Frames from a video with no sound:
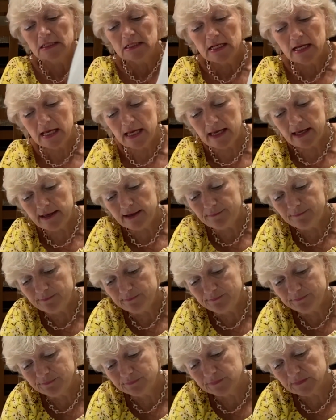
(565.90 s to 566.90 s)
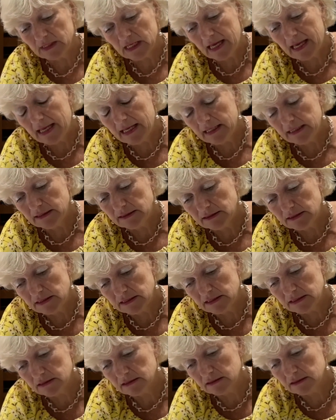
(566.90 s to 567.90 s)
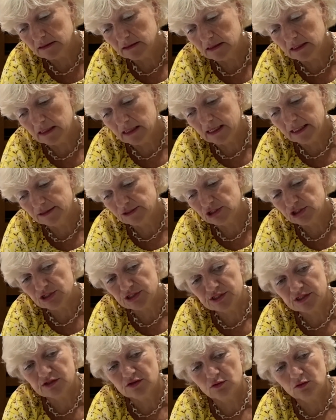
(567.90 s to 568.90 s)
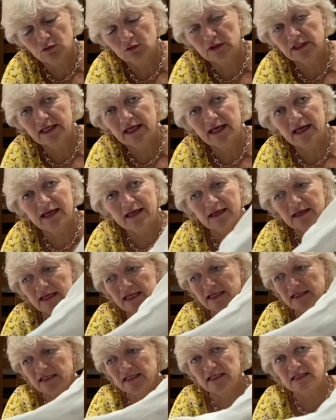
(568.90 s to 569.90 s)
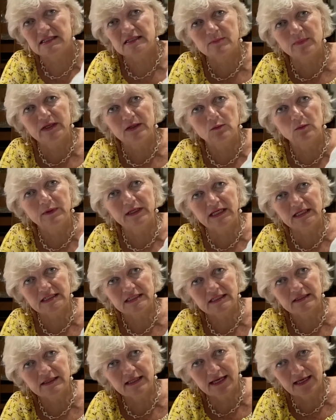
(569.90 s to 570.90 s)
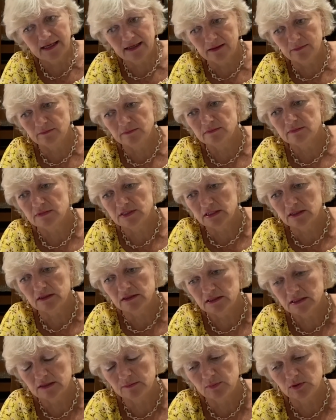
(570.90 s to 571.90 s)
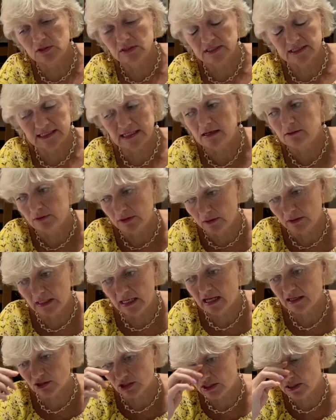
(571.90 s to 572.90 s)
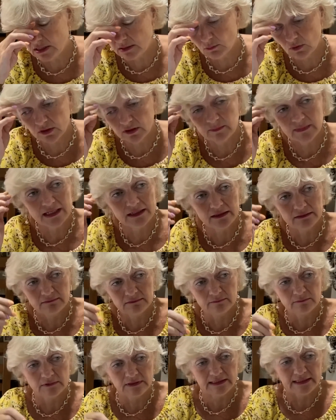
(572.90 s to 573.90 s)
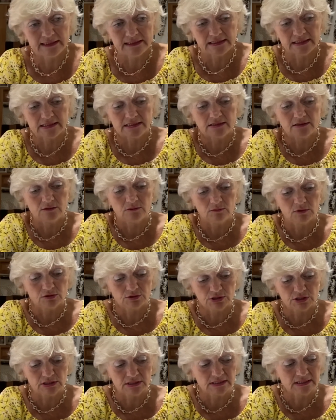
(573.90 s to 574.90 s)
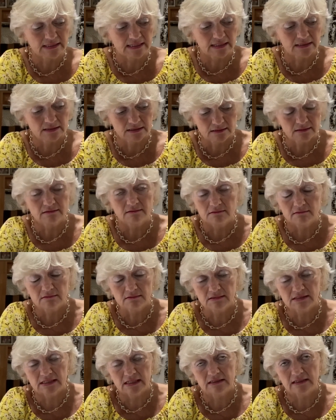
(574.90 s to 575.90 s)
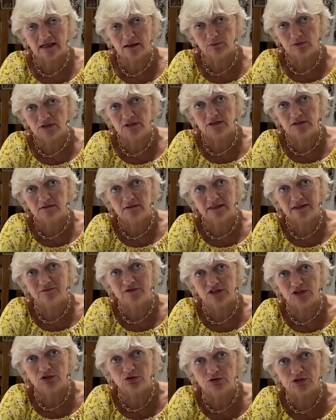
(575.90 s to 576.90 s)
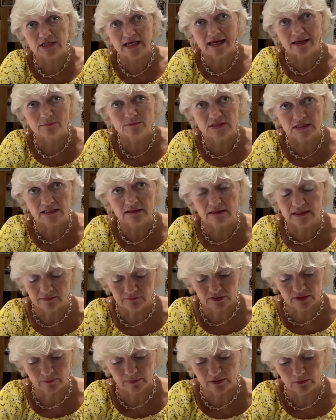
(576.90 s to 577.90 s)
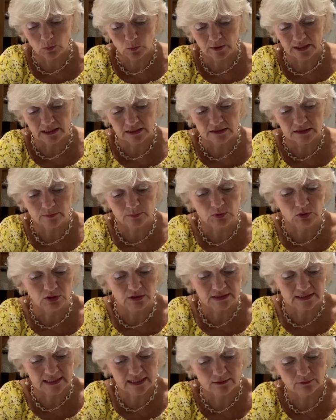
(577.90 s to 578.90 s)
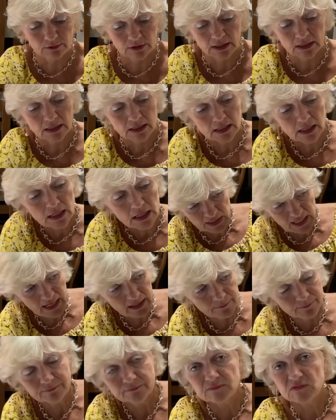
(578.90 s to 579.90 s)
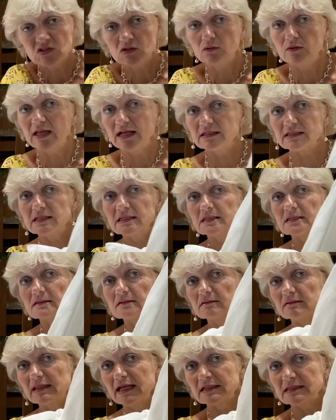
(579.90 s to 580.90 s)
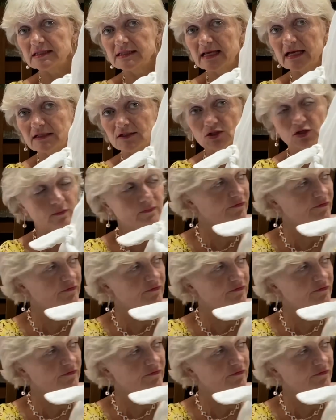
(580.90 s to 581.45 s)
And I just thought, yeah, it needs a bit of weight in the hem to pull it down. And actually one of my ladies who watches said I would give it a good hem to give it a bit of weight to pull it down. Yeah, so that's that top